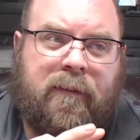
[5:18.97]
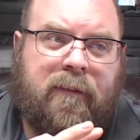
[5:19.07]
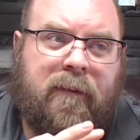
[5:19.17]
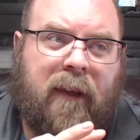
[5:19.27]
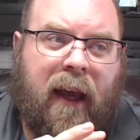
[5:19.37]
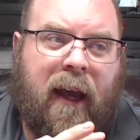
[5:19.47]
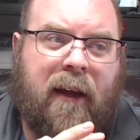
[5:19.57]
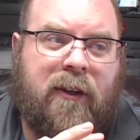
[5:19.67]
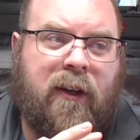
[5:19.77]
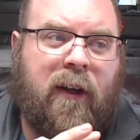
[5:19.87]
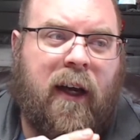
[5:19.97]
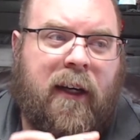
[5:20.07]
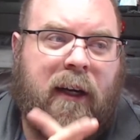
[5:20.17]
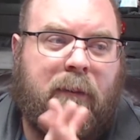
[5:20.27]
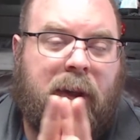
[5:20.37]
they had a general
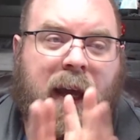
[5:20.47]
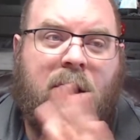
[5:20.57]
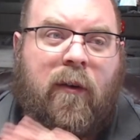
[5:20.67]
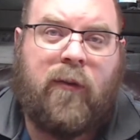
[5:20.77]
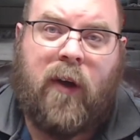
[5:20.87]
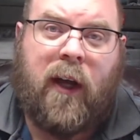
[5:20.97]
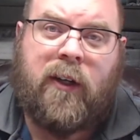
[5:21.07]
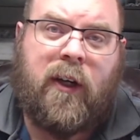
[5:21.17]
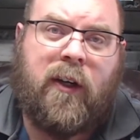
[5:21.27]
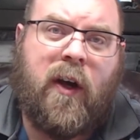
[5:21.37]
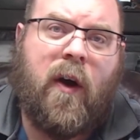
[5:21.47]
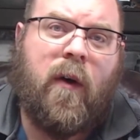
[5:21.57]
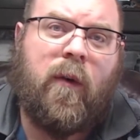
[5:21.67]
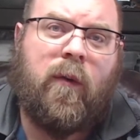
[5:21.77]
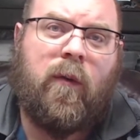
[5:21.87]
idea, but they don't actually
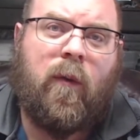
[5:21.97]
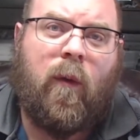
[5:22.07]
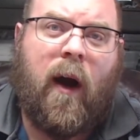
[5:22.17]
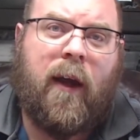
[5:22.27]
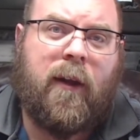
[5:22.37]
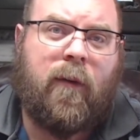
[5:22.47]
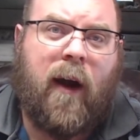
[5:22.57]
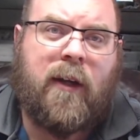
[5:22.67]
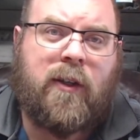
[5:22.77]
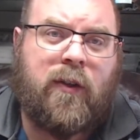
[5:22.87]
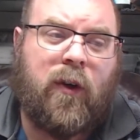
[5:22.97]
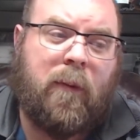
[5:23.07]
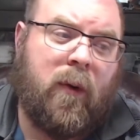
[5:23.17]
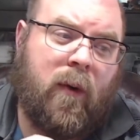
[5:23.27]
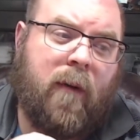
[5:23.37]
know why the rats control.
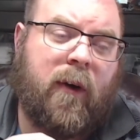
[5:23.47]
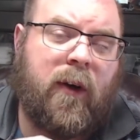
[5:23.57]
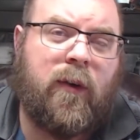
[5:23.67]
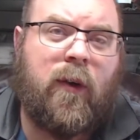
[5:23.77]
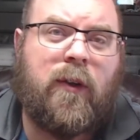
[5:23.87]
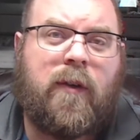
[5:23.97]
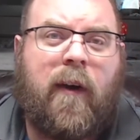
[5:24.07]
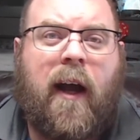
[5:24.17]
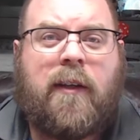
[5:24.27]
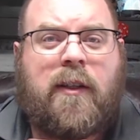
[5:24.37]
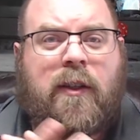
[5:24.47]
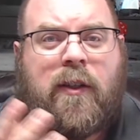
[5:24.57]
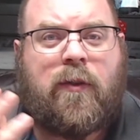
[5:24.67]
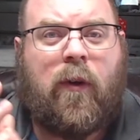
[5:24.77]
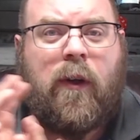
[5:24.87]
But whoever controls the rats is
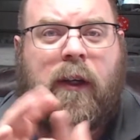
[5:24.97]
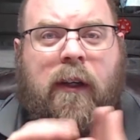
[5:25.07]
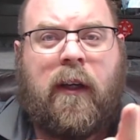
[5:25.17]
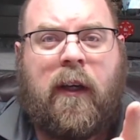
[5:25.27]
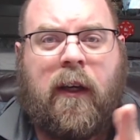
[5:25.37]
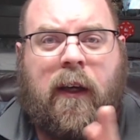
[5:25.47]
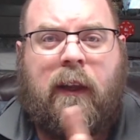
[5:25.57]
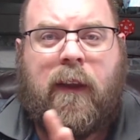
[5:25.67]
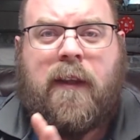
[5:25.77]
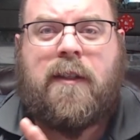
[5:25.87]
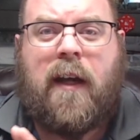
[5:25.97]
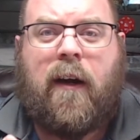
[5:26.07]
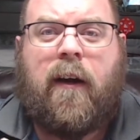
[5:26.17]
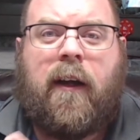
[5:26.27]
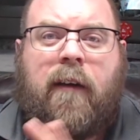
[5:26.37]
controlling this
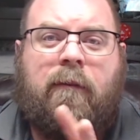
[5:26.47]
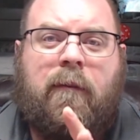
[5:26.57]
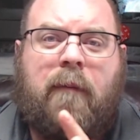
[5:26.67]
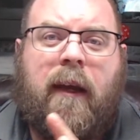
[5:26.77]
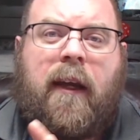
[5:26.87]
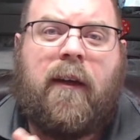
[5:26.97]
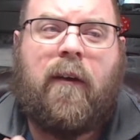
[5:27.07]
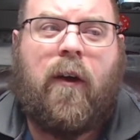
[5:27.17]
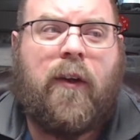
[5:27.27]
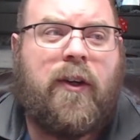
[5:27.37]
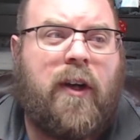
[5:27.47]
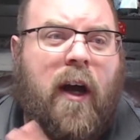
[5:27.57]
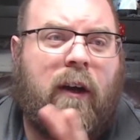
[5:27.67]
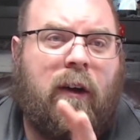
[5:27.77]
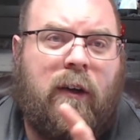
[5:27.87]
area, making all the
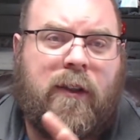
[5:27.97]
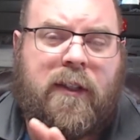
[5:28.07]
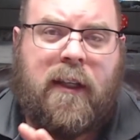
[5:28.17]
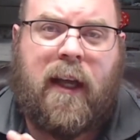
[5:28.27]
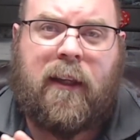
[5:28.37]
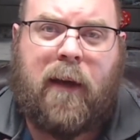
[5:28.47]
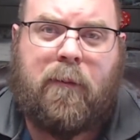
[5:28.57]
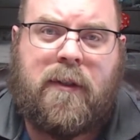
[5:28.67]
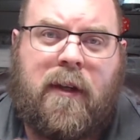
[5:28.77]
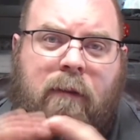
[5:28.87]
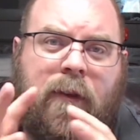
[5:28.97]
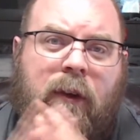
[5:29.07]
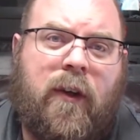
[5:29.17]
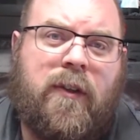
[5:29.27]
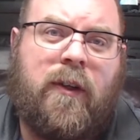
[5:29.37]
shot calls and that type of stuff. And they're
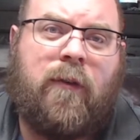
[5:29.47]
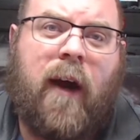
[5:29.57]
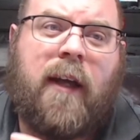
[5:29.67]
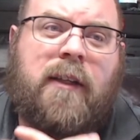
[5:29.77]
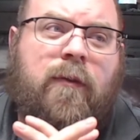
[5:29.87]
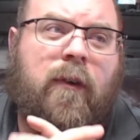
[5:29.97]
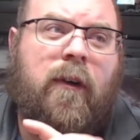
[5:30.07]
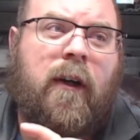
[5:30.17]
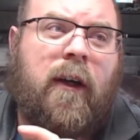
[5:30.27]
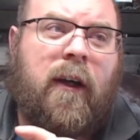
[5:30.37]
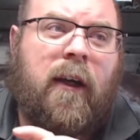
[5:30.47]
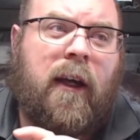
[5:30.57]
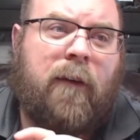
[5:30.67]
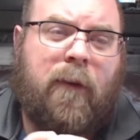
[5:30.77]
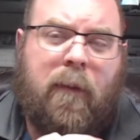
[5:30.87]
using rats for
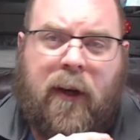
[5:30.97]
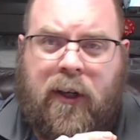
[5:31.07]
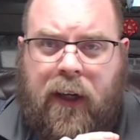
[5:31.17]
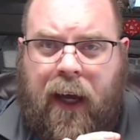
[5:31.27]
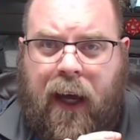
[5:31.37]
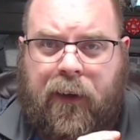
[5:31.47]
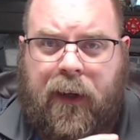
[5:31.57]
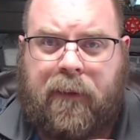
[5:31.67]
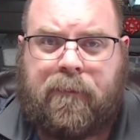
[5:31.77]
information gathering,